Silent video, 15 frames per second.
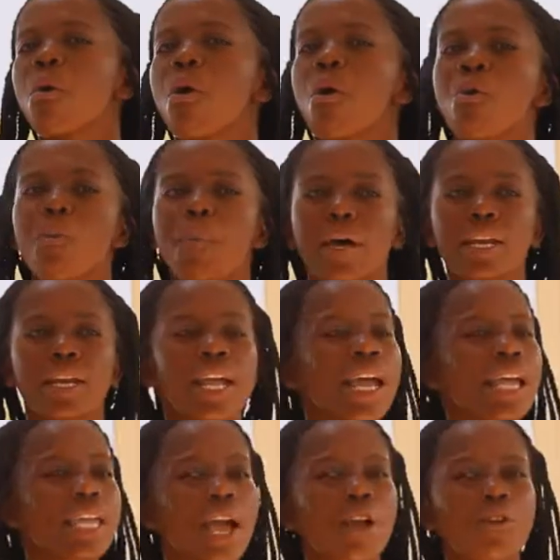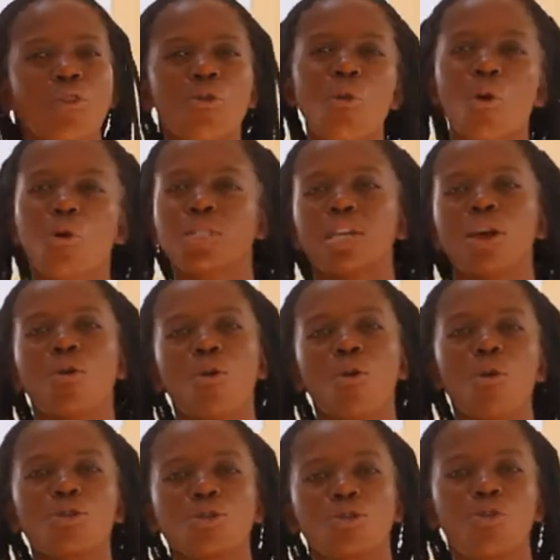woman, young children, some
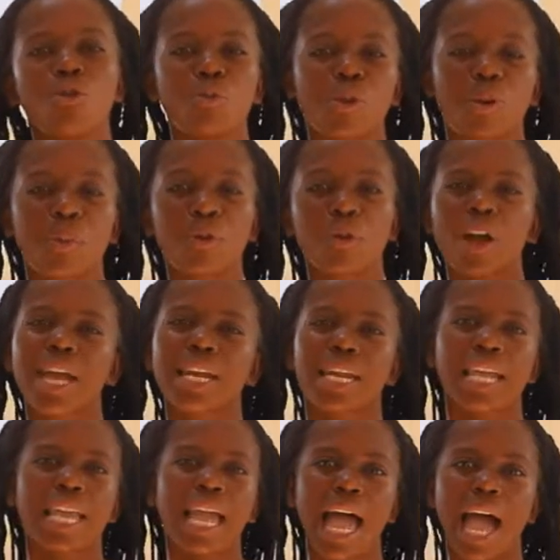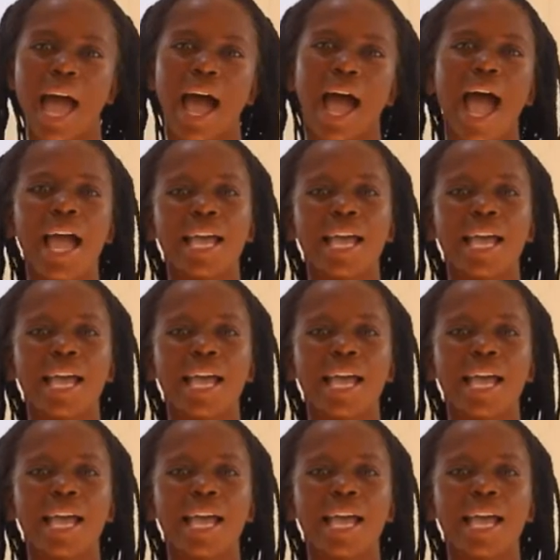call school you, my Diana,